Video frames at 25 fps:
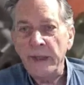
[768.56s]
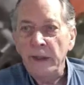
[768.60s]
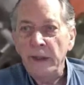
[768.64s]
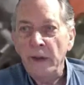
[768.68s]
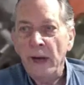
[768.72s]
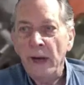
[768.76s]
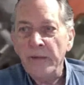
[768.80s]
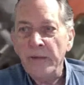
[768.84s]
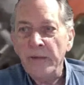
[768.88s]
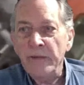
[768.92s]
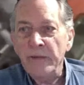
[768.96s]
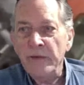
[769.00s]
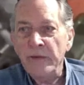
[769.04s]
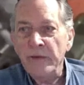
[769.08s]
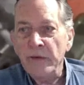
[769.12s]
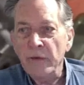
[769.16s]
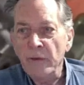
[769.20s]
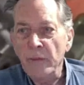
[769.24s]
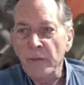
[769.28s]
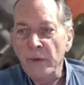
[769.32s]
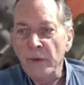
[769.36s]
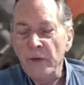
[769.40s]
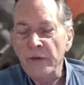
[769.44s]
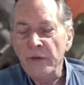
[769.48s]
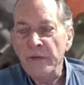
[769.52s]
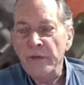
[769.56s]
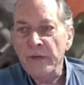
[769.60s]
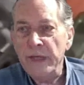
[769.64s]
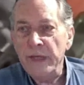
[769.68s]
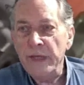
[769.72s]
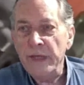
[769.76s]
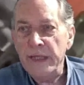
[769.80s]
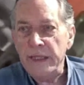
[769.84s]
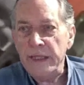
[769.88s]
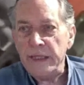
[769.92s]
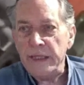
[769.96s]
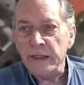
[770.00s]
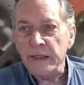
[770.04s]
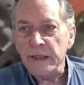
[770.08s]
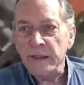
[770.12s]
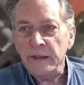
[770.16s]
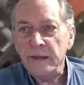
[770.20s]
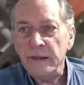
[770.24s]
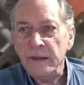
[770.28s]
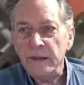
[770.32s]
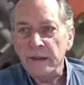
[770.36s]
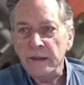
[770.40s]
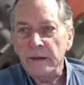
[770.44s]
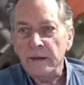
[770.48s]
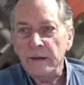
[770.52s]
you have to remove heat
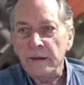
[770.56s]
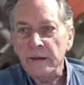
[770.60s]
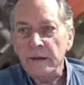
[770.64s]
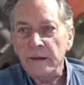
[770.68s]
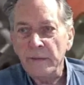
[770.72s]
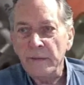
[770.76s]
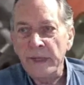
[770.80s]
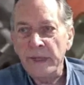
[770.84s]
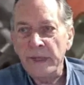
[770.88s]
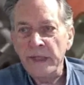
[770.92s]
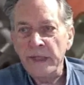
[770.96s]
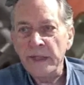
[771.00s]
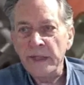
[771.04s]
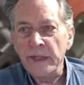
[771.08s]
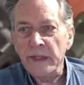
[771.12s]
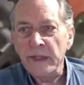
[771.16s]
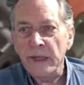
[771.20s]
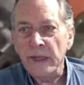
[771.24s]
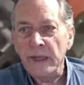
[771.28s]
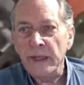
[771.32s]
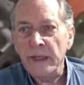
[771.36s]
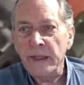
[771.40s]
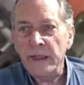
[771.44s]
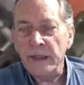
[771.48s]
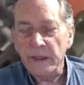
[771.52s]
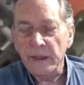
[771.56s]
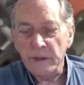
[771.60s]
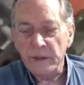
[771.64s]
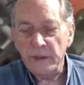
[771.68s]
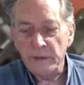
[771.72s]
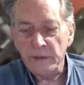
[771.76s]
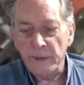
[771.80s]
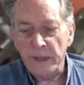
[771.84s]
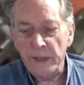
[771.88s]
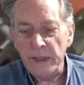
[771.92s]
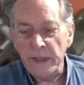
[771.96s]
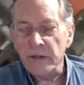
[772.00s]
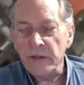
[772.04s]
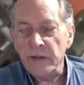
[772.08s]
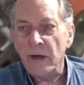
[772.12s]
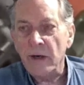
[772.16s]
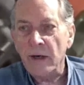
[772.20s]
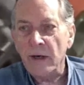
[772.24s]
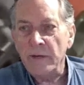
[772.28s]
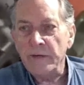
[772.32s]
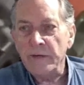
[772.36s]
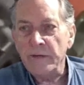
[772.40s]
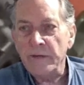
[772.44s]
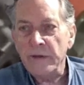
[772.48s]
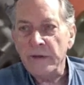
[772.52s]
from inside a
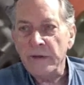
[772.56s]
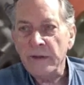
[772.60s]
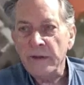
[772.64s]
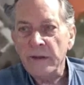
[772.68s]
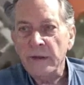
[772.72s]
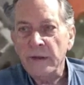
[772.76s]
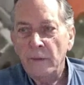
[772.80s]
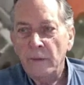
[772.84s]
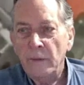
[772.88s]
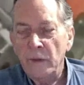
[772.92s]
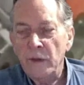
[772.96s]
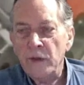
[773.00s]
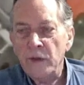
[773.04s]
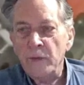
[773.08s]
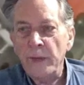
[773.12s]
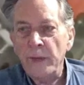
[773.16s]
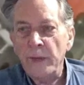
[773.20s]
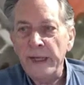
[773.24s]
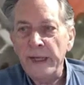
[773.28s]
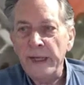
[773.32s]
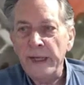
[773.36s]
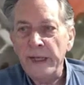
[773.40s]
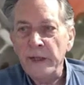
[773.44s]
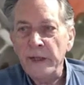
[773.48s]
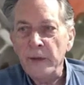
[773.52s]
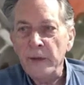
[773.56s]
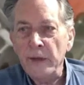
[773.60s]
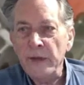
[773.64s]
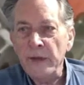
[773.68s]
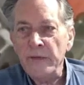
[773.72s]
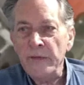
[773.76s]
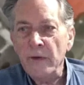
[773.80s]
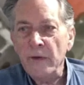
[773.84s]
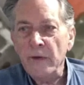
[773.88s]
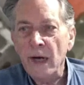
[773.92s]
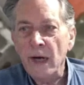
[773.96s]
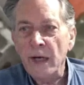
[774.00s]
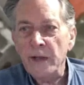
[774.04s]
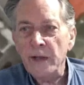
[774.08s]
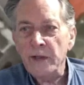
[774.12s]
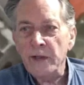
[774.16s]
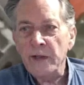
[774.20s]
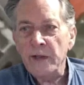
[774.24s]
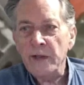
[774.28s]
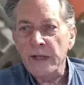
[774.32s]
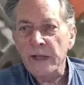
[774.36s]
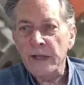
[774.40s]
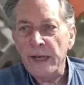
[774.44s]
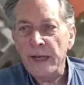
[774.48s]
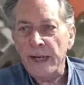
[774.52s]
spacecraft, which is spending 24 hours
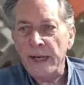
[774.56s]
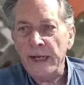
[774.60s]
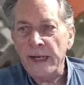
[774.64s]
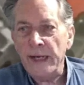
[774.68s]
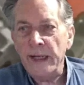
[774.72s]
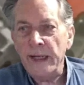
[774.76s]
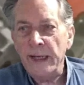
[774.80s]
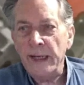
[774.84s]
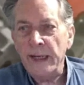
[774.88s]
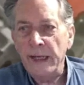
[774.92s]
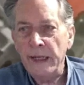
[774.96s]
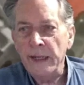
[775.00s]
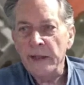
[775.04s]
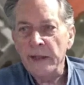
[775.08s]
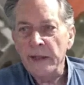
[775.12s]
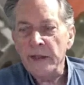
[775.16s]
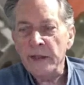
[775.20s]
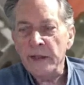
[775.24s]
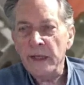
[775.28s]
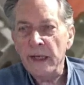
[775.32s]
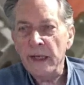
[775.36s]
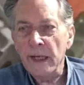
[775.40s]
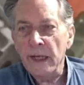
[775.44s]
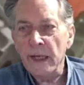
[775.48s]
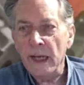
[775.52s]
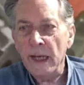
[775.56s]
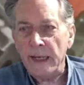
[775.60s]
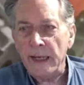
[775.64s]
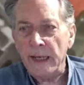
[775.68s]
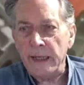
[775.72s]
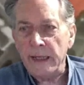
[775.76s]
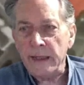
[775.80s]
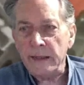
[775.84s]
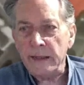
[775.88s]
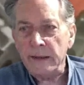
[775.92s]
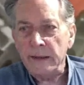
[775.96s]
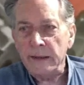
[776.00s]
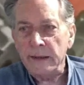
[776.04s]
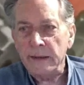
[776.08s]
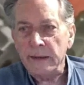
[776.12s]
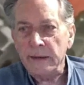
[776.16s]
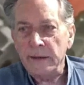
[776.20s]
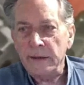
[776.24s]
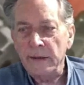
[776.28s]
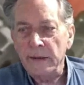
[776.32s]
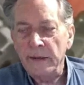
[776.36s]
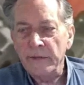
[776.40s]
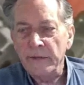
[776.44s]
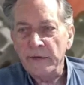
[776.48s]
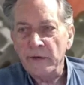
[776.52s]
a day in sunlight.
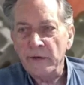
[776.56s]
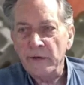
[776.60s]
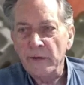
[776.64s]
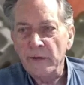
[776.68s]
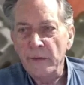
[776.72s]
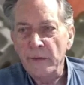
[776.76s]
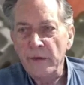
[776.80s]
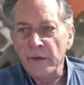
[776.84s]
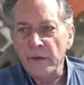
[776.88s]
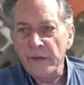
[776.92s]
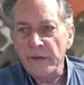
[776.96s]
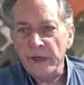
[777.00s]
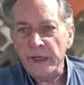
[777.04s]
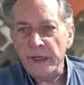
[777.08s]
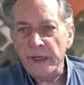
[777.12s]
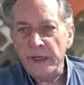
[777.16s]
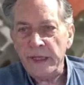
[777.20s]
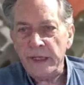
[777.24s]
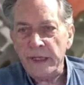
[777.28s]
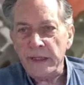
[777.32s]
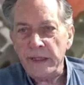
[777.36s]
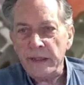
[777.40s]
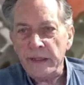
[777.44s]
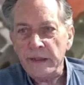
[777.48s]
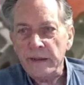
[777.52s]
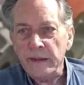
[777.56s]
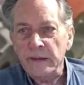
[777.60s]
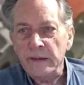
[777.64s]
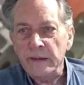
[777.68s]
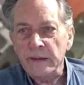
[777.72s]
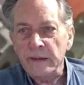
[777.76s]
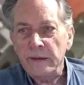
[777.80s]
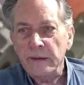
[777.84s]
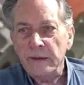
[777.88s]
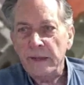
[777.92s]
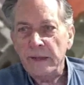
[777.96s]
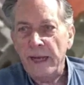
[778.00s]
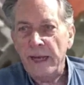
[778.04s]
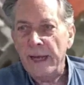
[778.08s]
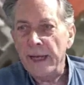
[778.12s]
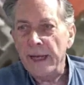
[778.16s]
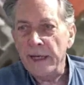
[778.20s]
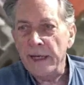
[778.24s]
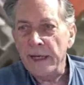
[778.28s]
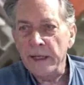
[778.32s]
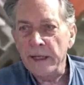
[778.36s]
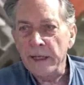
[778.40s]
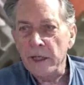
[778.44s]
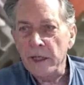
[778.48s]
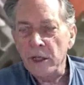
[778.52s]
You have to remove the heat. Air
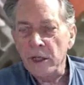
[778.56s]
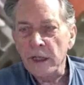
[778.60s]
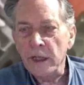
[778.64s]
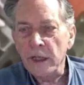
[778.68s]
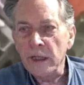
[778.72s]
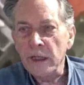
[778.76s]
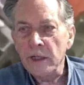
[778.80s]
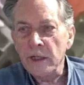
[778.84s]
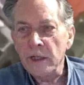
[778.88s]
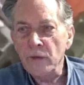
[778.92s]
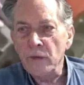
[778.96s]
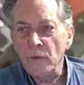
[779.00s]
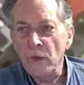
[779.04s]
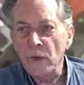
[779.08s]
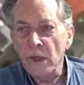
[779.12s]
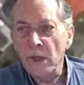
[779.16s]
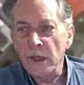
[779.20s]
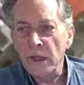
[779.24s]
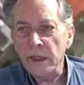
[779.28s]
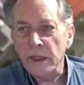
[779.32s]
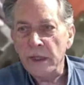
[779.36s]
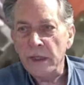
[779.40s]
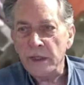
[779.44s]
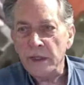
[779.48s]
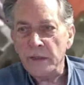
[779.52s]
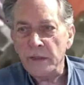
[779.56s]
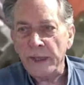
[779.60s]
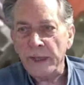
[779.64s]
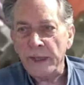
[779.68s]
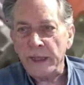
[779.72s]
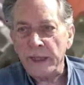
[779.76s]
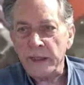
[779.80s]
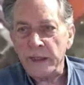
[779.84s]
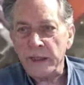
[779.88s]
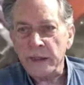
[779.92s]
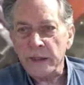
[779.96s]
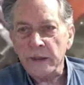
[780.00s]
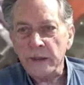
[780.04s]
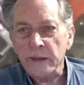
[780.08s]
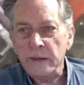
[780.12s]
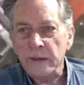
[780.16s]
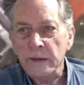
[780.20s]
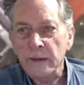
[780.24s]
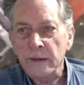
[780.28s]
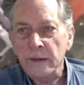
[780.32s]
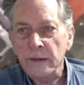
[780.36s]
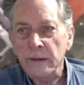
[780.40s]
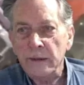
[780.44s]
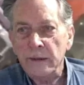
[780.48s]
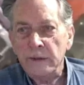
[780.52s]
conditioning doesn't work in space.
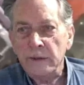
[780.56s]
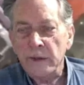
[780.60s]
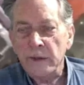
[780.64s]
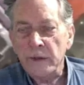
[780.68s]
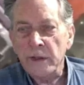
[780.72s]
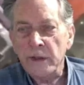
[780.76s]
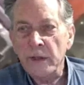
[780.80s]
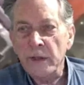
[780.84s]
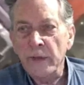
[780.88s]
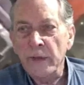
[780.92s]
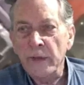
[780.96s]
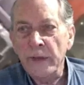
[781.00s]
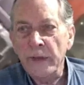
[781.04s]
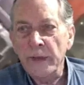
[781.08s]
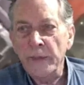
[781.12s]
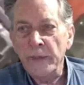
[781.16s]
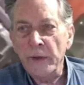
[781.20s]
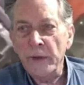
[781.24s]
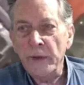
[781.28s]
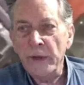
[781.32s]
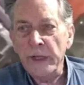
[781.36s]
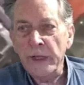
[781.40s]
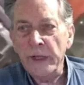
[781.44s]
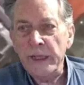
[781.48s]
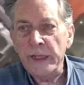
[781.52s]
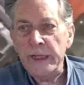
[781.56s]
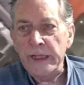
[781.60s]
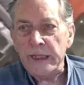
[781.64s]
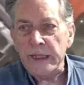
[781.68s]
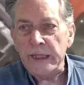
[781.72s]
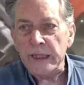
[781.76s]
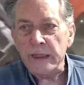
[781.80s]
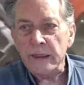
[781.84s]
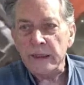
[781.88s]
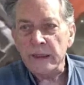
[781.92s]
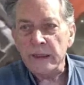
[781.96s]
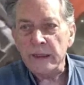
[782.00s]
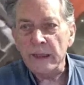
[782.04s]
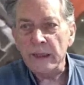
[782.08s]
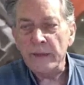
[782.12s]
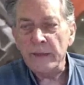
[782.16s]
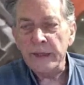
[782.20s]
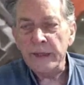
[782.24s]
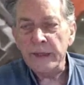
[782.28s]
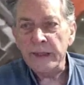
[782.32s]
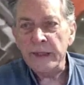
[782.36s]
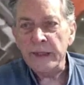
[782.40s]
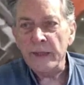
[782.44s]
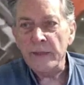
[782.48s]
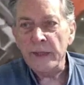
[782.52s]
There's nowhere to put the heat, nowhere
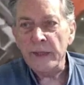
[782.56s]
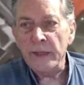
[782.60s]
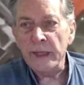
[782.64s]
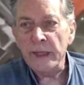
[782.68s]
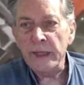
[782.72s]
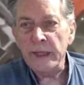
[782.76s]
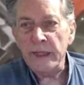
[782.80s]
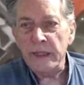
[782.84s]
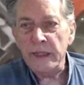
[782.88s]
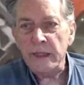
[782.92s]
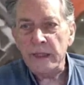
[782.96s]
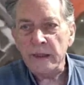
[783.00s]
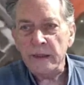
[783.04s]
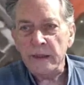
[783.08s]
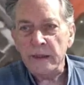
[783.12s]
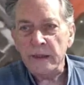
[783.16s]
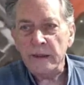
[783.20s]
to dump the heat.